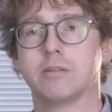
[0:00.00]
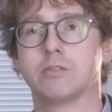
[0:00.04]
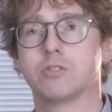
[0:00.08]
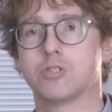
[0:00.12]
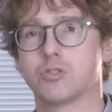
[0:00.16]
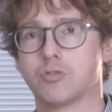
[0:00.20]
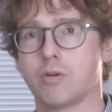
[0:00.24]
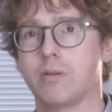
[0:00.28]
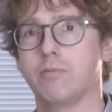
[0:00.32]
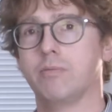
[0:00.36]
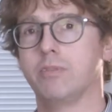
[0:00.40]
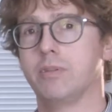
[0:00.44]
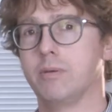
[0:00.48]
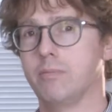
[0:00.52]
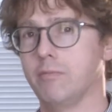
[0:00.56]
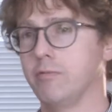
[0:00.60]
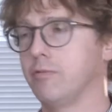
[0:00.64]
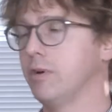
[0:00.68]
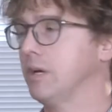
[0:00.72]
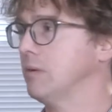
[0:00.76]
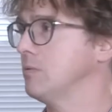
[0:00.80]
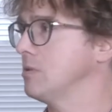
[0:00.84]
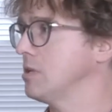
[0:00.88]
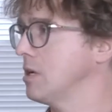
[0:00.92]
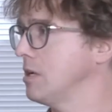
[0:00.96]
strength in
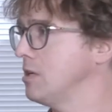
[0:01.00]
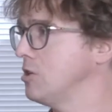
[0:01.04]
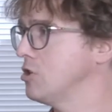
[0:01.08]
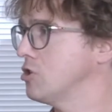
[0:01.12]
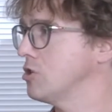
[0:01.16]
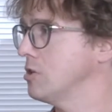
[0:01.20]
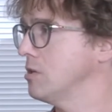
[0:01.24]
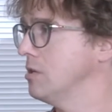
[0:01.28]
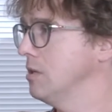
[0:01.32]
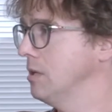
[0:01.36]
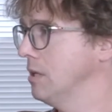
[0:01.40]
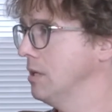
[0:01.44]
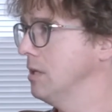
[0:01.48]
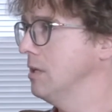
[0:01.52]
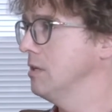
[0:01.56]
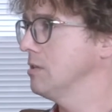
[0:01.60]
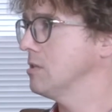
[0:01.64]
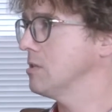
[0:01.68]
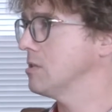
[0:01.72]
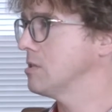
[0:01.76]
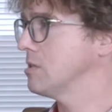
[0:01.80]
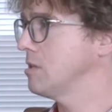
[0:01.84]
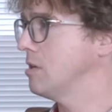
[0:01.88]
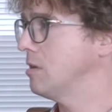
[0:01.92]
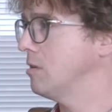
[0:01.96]
foundation to
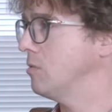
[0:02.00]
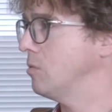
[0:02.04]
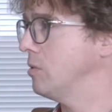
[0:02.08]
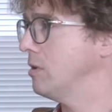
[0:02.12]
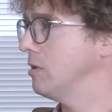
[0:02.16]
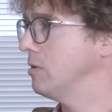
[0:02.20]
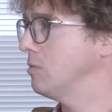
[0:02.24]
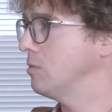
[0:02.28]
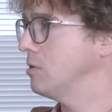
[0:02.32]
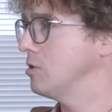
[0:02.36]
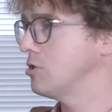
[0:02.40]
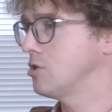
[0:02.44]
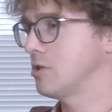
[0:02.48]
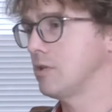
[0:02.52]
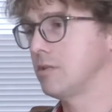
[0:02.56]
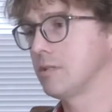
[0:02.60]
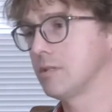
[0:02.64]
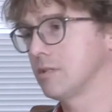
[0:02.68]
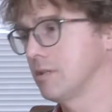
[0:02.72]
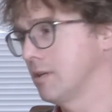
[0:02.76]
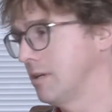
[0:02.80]
start with, which is